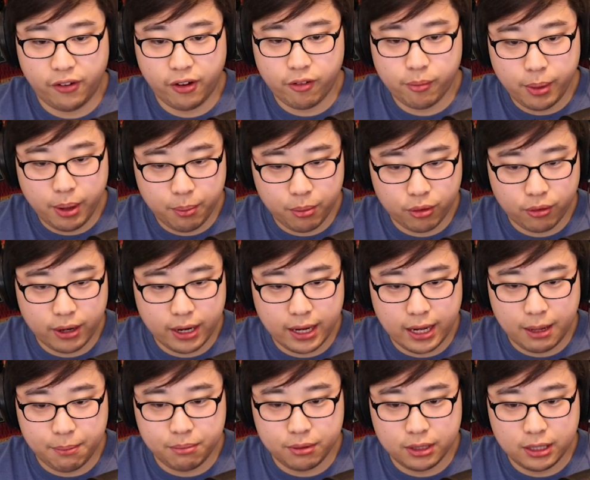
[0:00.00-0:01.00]
if I remember
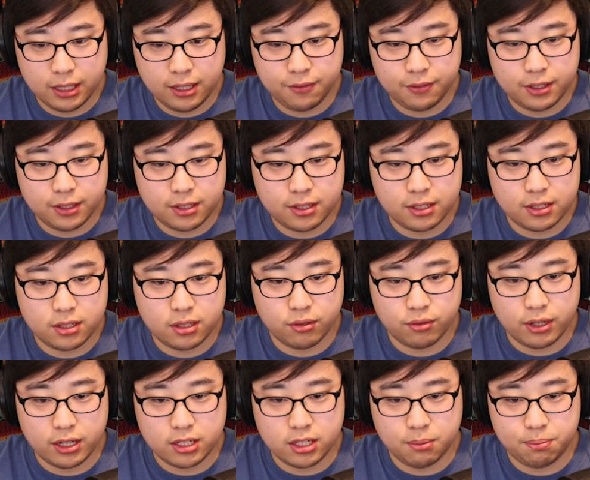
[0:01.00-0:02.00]
right, I believe this is
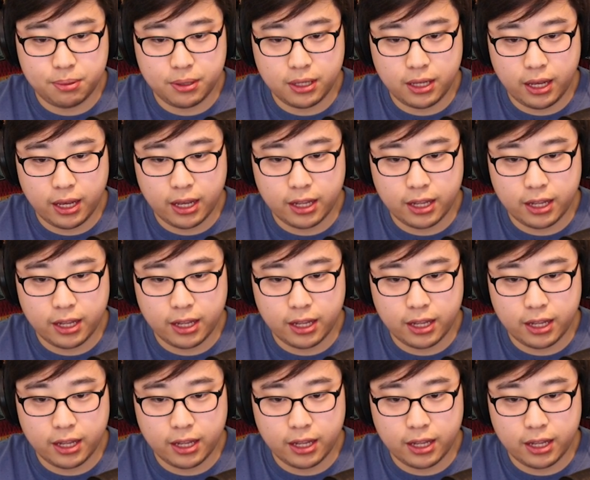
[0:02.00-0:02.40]
the recipe,